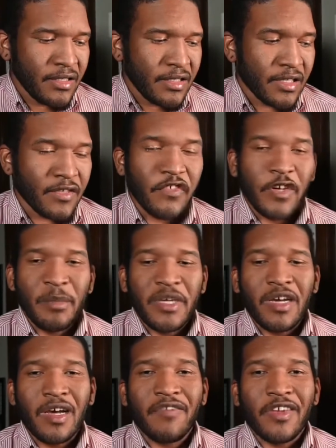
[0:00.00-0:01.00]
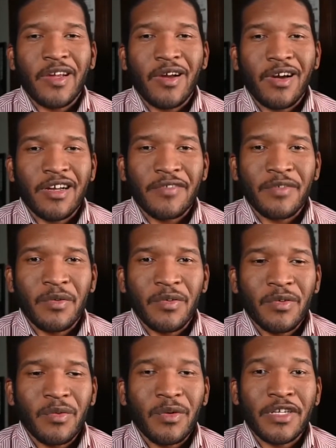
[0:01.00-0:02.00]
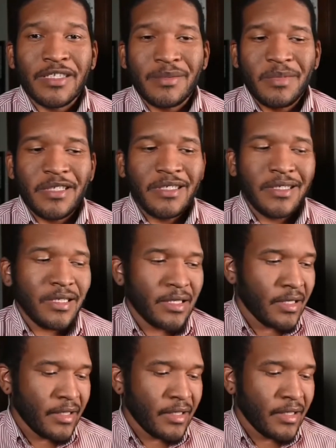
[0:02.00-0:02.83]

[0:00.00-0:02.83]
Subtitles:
It could be very hard if you want it to be.